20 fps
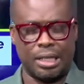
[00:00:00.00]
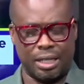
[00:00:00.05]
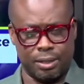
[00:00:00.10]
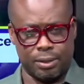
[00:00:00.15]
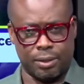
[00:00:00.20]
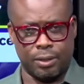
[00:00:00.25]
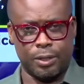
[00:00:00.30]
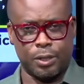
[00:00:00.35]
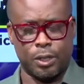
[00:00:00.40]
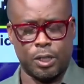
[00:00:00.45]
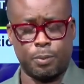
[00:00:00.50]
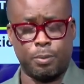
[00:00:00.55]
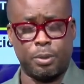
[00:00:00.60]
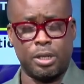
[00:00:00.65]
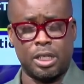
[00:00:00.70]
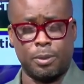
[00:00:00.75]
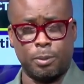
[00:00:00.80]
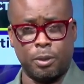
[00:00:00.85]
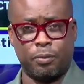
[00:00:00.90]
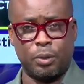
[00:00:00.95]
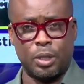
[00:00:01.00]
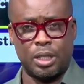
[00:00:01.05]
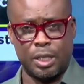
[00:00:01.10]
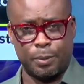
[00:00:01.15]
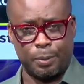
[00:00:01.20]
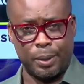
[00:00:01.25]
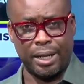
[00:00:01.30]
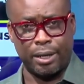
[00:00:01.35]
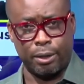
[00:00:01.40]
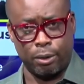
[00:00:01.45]
Council is responsible for
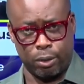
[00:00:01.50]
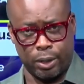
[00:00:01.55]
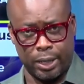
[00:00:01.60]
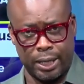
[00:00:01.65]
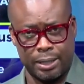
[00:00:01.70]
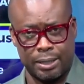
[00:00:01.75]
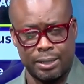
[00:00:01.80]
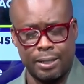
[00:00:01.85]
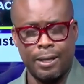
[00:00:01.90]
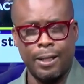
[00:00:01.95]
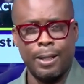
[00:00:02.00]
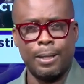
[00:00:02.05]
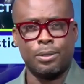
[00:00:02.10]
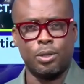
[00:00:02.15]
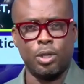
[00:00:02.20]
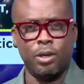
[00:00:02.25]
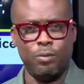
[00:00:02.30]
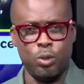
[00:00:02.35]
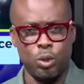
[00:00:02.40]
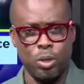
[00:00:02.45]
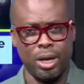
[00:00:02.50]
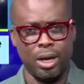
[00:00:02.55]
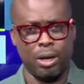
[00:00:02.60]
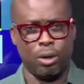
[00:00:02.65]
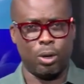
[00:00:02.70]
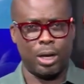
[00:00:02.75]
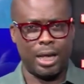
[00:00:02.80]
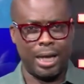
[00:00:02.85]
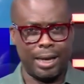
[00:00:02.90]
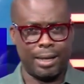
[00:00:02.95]
disciplining lawyers. So if you are a
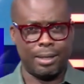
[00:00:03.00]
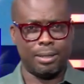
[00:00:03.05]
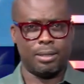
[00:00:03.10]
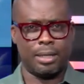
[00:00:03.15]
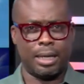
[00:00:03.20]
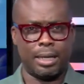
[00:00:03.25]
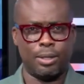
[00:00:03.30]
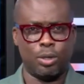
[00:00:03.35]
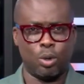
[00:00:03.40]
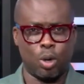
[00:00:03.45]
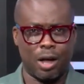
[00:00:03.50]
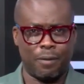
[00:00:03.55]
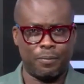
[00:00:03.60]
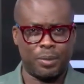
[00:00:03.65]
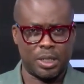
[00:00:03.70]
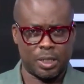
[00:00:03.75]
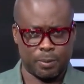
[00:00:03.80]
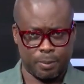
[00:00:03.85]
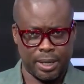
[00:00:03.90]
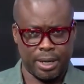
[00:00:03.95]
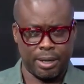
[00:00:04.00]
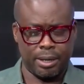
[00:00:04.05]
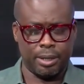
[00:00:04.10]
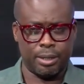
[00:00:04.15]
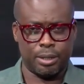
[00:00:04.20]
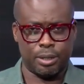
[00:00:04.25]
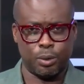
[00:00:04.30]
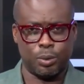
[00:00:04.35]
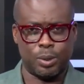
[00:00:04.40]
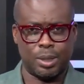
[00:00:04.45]
lawyer and, and you have disciplinary
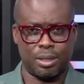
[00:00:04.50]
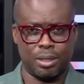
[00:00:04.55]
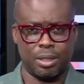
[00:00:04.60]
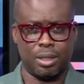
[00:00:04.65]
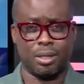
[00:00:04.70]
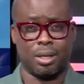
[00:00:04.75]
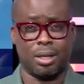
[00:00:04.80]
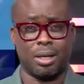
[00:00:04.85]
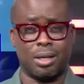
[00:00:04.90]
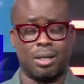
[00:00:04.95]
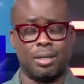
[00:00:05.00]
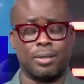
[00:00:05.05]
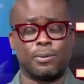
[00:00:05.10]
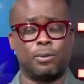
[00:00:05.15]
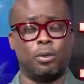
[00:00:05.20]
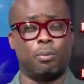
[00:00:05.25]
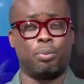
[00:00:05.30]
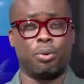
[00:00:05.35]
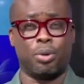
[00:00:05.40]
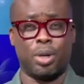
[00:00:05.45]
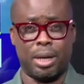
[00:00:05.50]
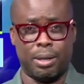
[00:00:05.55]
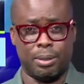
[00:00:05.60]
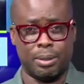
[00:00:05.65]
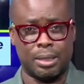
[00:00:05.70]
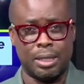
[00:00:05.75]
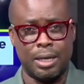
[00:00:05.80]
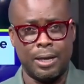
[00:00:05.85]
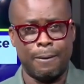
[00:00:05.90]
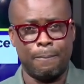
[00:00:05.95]
issues, the General Legal Council will
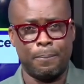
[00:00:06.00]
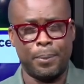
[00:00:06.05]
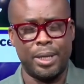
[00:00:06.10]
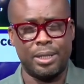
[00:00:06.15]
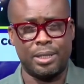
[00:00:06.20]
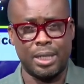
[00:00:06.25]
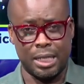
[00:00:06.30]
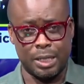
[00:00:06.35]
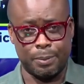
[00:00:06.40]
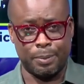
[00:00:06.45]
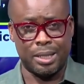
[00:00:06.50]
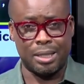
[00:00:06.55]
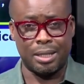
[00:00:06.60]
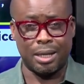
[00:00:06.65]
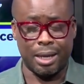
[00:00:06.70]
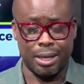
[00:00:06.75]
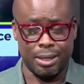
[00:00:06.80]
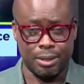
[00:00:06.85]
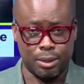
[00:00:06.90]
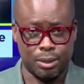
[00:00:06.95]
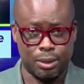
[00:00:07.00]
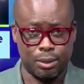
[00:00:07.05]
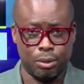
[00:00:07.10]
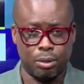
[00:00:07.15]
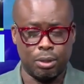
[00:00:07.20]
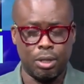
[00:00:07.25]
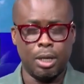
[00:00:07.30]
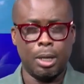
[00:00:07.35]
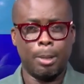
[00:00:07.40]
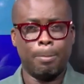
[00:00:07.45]
pronounce the judgment against
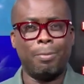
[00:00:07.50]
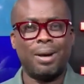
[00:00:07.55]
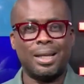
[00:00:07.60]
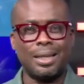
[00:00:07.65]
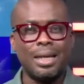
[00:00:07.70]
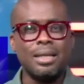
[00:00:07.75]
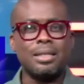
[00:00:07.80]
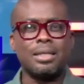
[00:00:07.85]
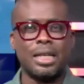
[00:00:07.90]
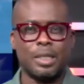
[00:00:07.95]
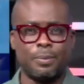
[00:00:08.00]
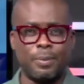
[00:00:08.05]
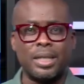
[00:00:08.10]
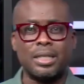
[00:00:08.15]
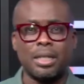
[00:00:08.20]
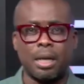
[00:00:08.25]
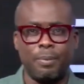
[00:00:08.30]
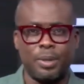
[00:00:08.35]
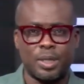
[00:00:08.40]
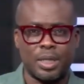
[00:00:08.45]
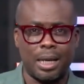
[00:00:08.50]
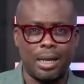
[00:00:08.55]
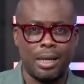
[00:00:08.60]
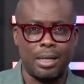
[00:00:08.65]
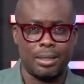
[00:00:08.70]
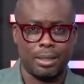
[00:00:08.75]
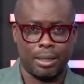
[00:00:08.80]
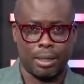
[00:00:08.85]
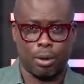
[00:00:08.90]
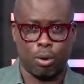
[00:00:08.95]
you. But that judgment can be
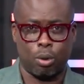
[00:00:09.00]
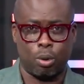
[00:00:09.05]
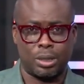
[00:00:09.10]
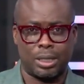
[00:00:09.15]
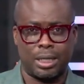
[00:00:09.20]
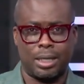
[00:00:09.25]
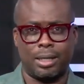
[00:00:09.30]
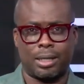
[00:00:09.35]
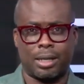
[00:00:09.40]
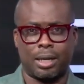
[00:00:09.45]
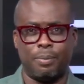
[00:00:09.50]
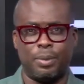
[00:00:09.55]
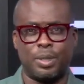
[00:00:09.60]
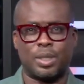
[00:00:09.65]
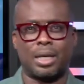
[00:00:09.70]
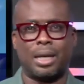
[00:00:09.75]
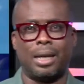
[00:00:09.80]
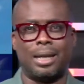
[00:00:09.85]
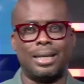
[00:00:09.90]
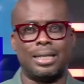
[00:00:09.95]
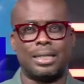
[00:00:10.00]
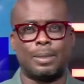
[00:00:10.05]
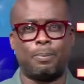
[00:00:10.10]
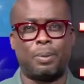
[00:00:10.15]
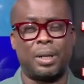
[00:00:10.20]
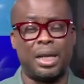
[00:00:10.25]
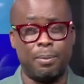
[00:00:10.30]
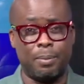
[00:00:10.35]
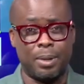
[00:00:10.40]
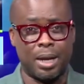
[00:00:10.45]
challenged in court, and it can be challenged
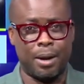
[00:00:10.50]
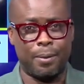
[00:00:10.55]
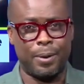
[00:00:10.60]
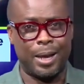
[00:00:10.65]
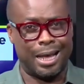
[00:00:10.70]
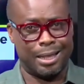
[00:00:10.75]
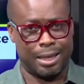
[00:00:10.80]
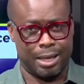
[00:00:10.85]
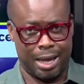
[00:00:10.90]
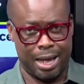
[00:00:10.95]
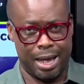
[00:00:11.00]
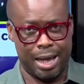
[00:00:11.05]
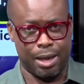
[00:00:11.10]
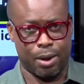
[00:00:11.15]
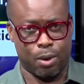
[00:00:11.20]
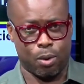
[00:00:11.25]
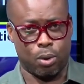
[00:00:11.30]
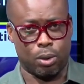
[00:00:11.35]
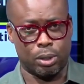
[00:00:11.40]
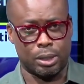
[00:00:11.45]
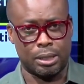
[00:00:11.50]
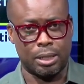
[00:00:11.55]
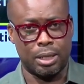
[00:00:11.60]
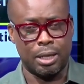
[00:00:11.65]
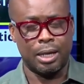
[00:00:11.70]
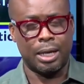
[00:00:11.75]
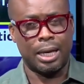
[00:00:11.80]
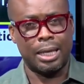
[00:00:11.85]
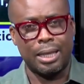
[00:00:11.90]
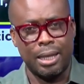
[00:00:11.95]
preliminary at the High Court.
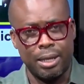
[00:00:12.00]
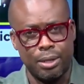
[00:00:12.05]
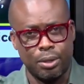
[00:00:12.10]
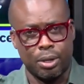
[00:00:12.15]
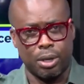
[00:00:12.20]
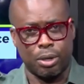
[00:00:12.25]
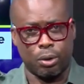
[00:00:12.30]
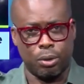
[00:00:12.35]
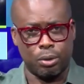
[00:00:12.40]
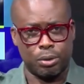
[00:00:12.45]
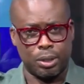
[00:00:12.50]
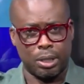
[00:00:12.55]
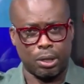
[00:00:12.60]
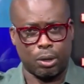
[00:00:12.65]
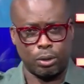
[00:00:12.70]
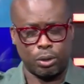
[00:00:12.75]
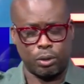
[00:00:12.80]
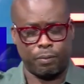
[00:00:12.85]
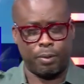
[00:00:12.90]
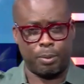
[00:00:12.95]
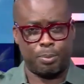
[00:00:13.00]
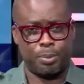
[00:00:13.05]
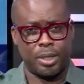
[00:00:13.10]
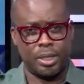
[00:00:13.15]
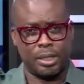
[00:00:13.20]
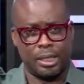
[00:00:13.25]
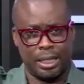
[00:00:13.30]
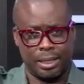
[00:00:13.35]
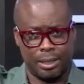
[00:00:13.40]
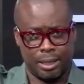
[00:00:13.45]
And then you can go to the Court of
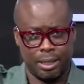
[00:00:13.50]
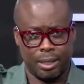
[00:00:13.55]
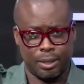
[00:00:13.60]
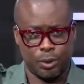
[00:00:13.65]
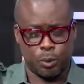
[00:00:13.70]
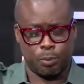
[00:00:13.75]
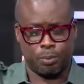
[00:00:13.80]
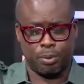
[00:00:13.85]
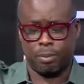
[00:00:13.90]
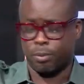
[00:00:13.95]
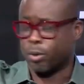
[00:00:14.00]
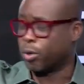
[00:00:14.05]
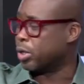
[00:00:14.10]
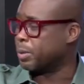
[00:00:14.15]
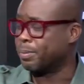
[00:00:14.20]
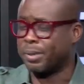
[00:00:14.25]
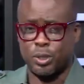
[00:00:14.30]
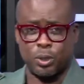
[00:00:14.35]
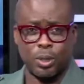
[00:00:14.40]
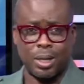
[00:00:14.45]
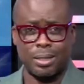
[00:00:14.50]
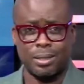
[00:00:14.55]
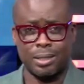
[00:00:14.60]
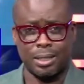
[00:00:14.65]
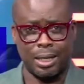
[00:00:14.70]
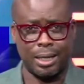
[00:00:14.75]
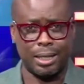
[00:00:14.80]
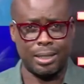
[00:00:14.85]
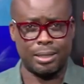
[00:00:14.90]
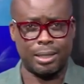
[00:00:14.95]
Appeal and then the Supreme Court. But you can
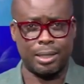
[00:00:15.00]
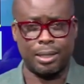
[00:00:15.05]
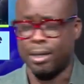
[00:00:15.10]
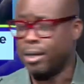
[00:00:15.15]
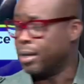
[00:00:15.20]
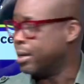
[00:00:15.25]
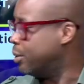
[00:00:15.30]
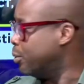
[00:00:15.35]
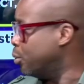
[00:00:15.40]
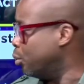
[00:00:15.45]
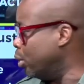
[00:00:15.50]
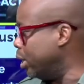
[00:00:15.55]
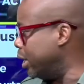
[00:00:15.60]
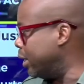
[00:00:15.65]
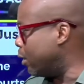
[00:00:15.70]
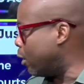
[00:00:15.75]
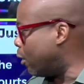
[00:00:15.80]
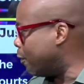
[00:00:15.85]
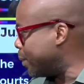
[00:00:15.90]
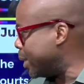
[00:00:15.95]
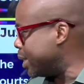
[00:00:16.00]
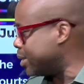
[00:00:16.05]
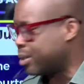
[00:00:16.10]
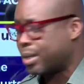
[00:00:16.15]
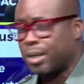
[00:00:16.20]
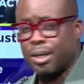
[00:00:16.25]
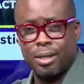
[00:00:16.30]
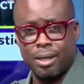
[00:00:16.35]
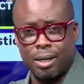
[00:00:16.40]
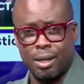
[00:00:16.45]
challenge the ruling of the
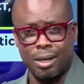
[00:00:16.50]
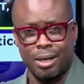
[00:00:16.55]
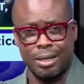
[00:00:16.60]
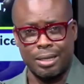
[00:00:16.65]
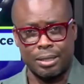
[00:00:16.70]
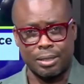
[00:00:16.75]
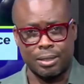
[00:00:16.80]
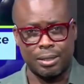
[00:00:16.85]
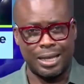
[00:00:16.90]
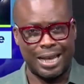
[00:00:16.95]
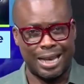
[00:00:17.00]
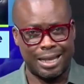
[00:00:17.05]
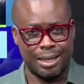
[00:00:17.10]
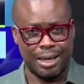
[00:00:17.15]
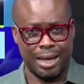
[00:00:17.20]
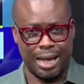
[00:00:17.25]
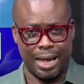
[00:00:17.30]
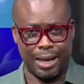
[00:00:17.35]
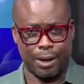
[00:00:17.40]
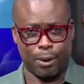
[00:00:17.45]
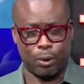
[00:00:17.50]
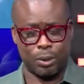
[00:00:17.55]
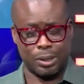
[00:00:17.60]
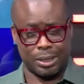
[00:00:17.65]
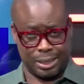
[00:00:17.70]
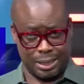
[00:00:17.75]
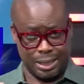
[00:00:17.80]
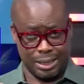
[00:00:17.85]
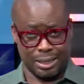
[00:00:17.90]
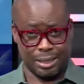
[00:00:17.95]
General Legal Council at the High
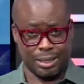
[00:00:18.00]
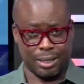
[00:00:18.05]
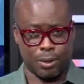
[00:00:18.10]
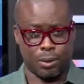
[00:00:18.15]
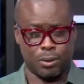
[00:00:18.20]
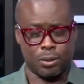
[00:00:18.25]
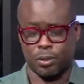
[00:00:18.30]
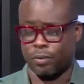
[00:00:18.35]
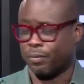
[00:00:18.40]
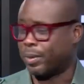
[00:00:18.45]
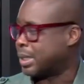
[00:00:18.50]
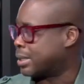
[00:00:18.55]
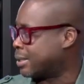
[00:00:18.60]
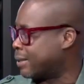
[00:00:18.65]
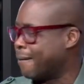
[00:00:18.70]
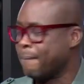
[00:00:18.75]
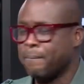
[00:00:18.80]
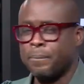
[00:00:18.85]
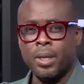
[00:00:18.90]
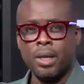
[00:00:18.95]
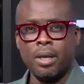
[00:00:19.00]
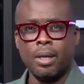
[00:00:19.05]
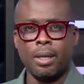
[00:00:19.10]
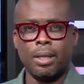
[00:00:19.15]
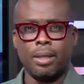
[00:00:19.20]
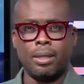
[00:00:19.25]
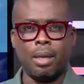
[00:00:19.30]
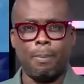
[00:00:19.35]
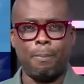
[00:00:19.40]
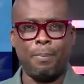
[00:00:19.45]
Court. This is the controversy.
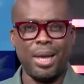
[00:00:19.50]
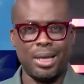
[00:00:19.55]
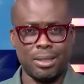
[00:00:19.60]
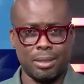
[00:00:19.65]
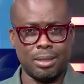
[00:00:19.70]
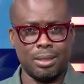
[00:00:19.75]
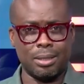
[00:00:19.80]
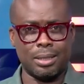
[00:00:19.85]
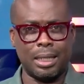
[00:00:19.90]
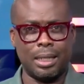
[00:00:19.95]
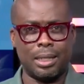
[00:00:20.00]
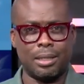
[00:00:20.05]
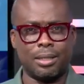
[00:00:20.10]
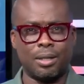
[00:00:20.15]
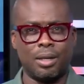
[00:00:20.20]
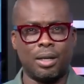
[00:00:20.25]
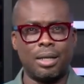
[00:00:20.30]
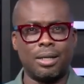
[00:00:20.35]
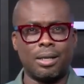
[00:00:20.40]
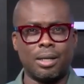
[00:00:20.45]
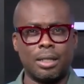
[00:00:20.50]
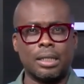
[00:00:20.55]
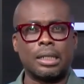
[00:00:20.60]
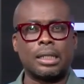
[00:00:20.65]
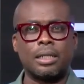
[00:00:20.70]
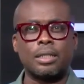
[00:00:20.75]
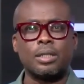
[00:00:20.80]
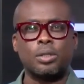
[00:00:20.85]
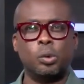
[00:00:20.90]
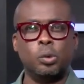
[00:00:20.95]
The persons at the General Legal
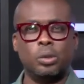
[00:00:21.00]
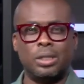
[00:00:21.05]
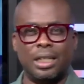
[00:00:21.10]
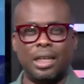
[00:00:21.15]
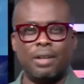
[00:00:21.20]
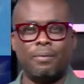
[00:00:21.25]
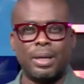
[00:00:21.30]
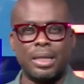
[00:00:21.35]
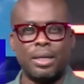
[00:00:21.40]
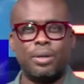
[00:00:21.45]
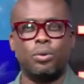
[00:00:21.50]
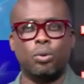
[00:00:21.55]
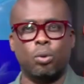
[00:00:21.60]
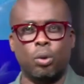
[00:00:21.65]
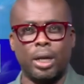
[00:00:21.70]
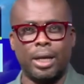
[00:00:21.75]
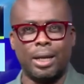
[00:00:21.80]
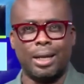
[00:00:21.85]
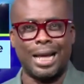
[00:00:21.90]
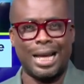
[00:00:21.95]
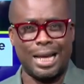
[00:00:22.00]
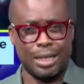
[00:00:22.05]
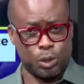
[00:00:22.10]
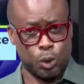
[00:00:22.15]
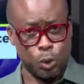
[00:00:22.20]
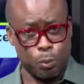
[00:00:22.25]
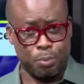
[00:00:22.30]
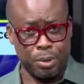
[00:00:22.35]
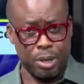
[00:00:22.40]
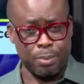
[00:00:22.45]
Council who deliver the ruling are
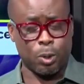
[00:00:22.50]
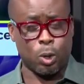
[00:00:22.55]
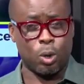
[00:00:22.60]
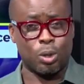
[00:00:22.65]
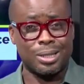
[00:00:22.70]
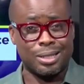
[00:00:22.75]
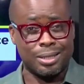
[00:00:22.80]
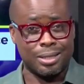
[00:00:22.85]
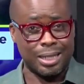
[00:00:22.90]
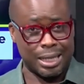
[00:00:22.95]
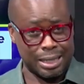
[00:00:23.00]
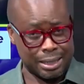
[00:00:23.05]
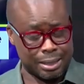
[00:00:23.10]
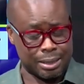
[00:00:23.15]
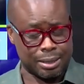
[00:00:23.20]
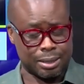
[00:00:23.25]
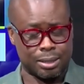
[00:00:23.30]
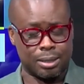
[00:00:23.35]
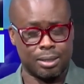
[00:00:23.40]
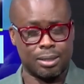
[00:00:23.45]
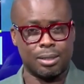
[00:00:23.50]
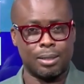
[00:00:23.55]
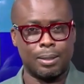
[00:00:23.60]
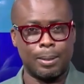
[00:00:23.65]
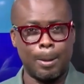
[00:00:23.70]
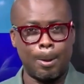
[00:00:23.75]
Supreme Court justices.